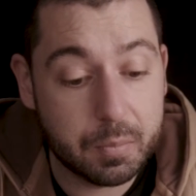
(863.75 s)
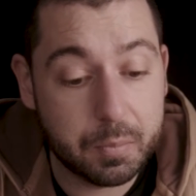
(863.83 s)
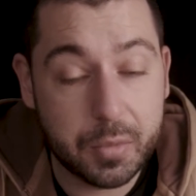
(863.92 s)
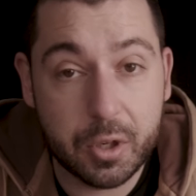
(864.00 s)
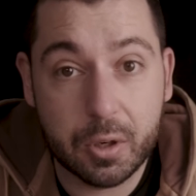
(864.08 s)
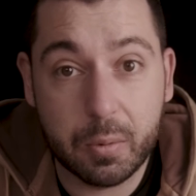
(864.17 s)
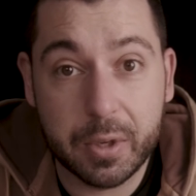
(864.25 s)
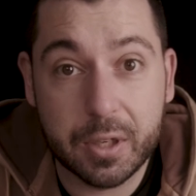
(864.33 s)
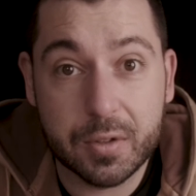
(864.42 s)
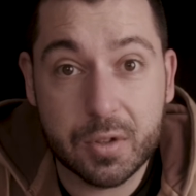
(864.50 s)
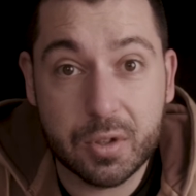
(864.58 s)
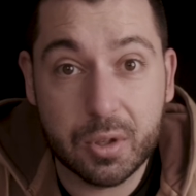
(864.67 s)
Pure
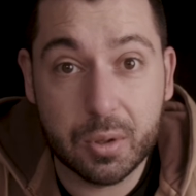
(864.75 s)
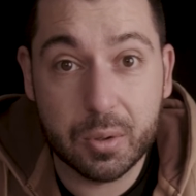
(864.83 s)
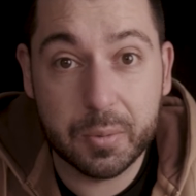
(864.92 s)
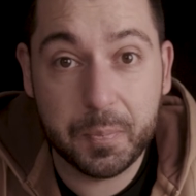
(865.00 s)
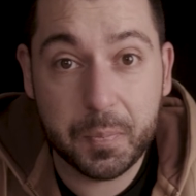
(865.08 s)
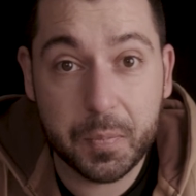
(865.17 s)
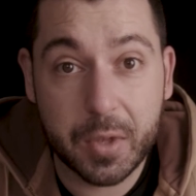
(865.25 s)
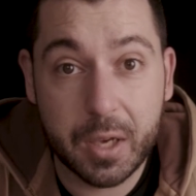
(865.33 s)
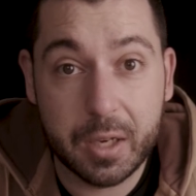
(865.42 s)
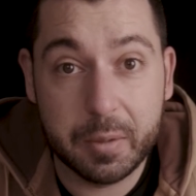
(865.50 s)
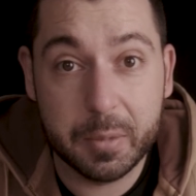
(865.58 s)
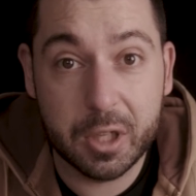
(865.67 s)
Wings 2
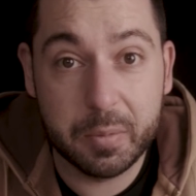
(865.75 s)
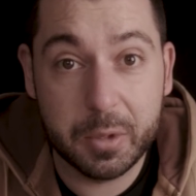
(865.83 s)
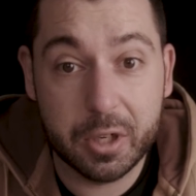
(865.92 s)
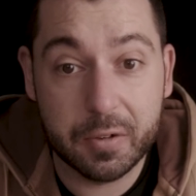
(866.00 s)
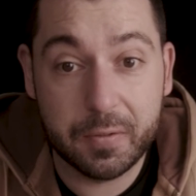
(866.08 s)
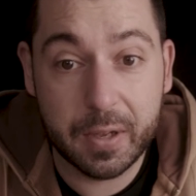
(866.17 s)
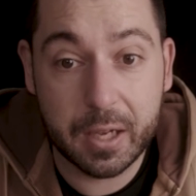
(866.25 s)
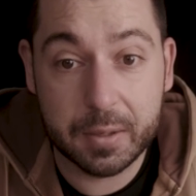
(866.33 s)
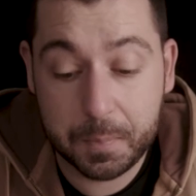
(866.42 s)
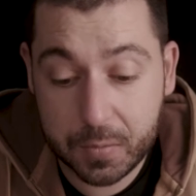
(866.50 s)
80mm fan.